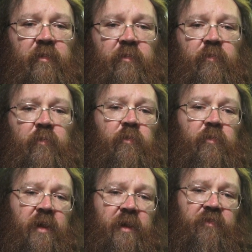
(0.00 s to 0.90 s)
through
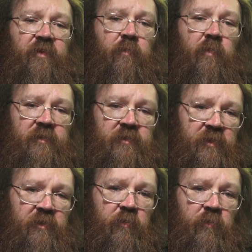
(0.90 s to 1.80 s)
the HDMI
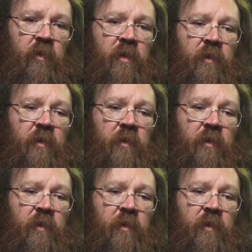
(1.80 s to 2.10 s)
signal